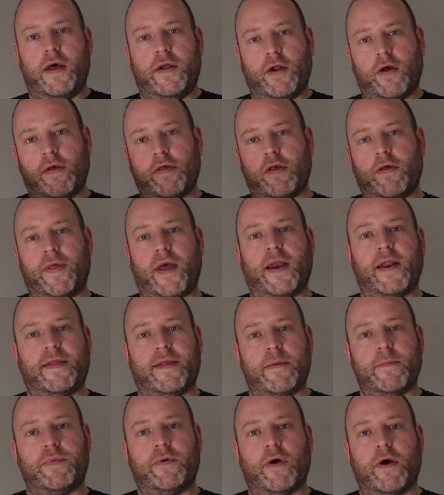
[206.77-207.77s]
and also the
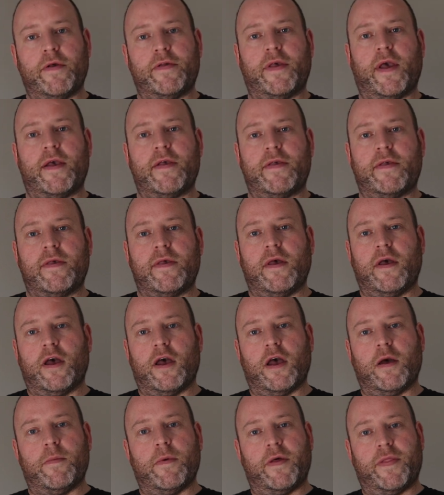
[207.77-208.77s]
editing process
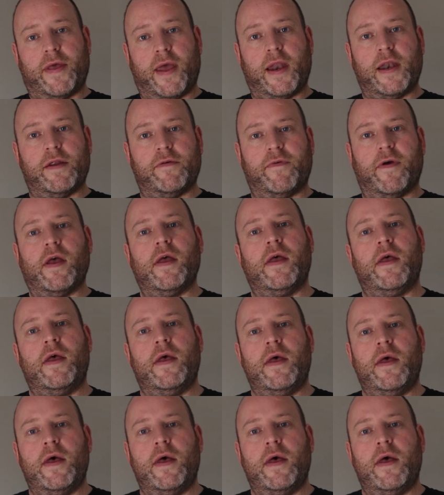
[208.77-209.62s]
um, at the end of it.